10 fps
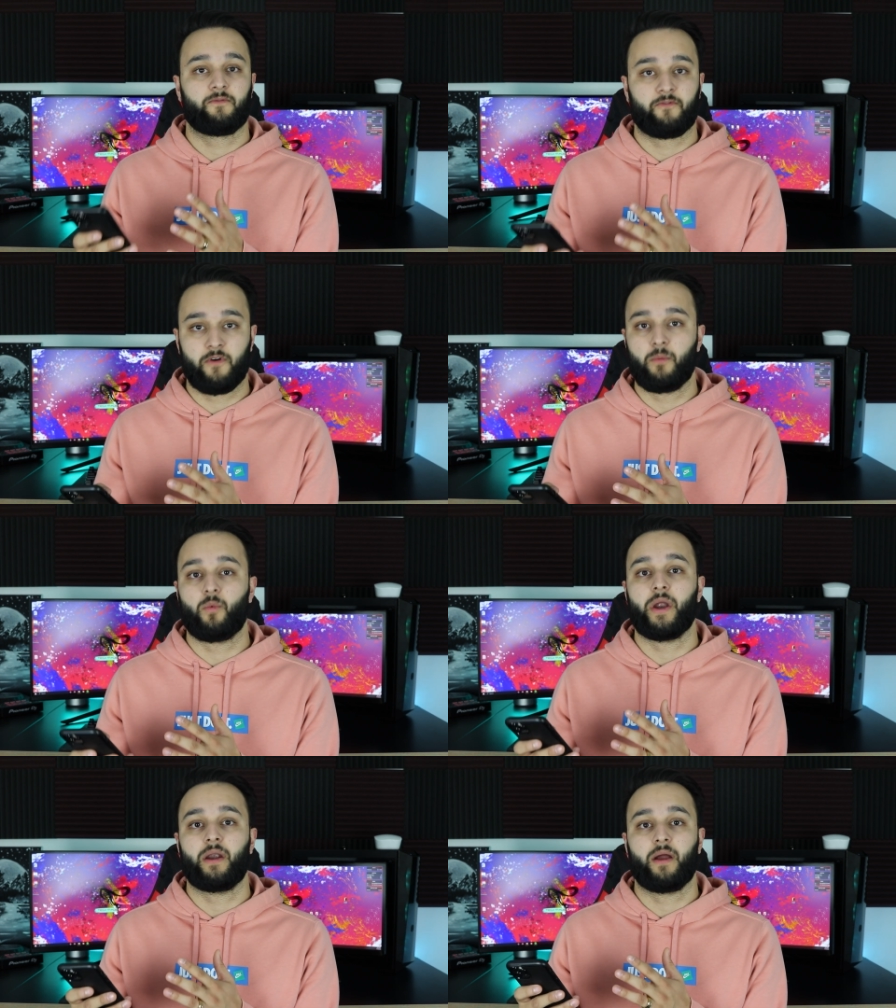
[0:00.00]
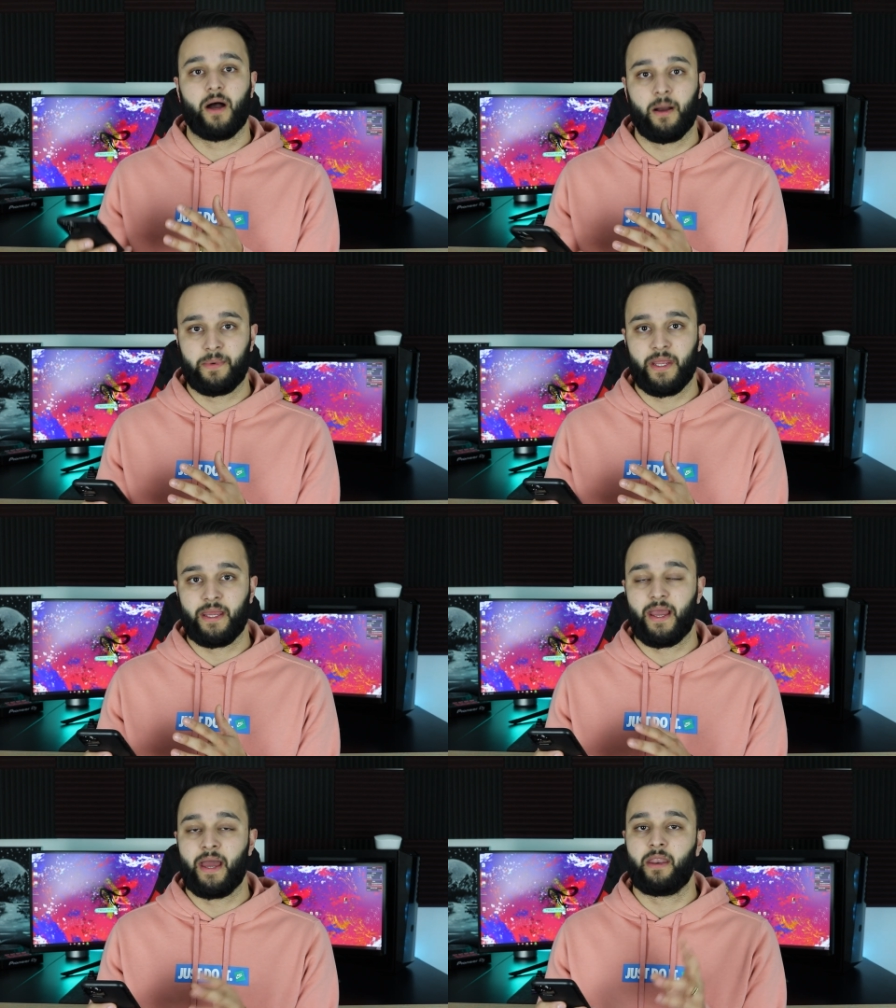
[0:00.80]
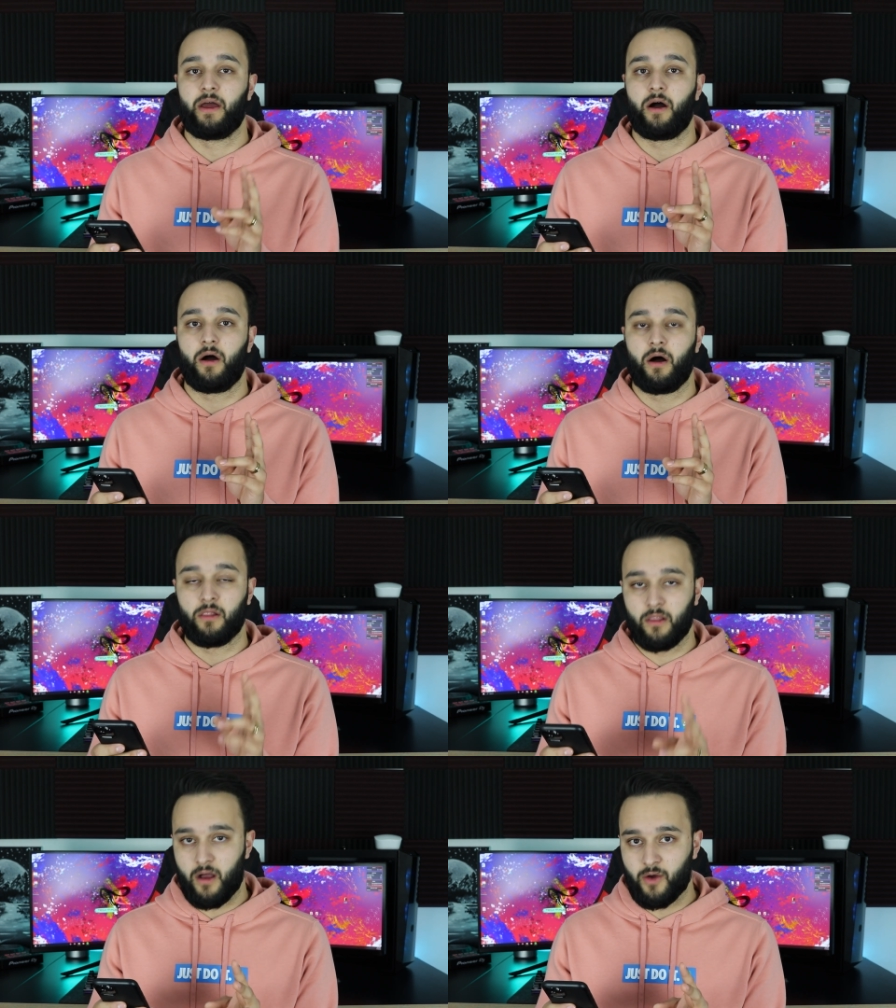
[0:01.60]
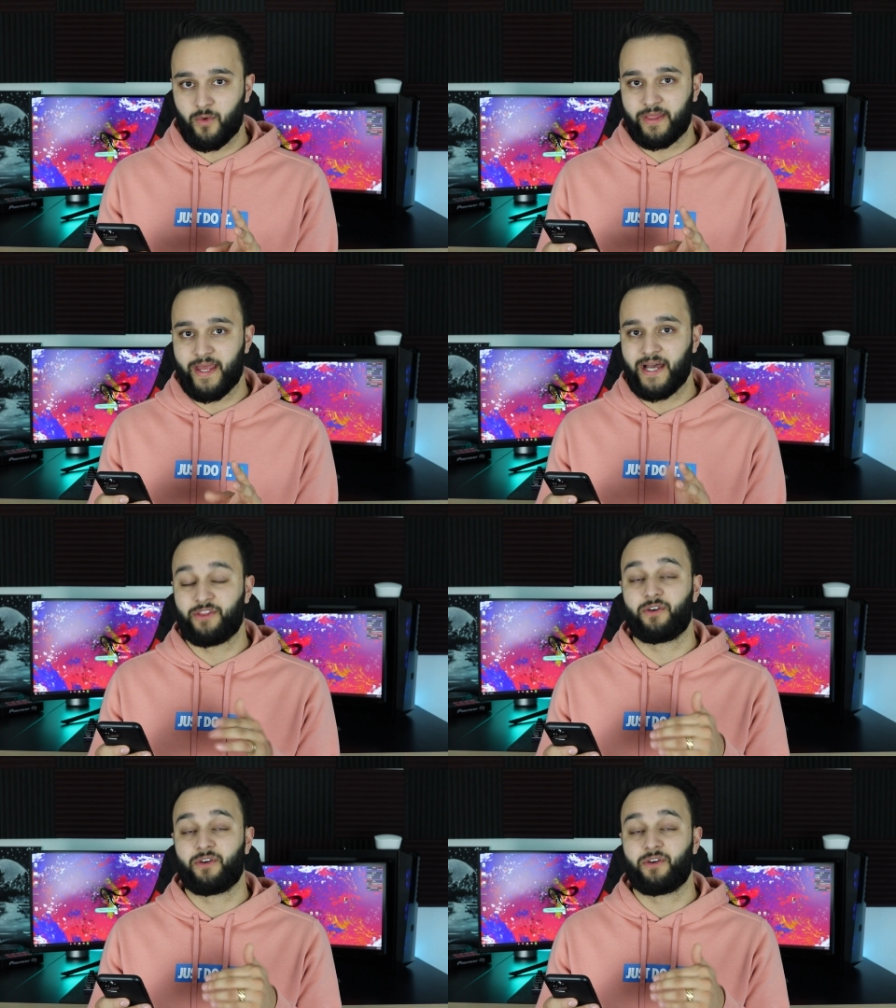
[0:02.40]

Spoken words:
firmware update, and along with that,